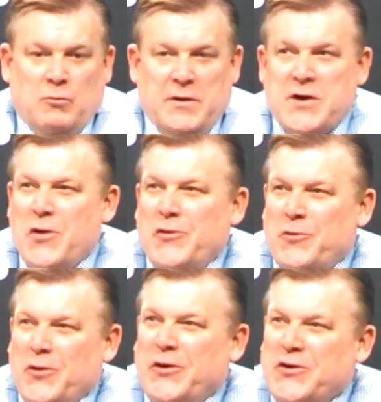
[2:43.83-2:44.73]
we know they're
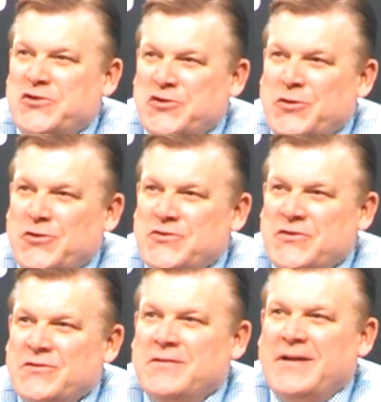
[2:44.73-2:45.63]
really good shooters.
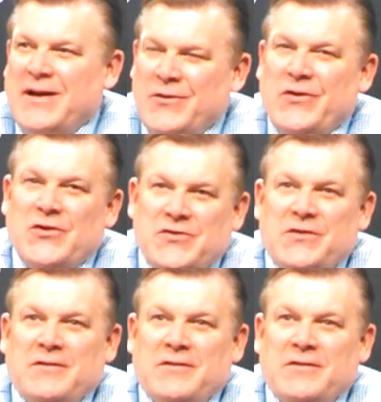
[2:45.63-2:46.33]
And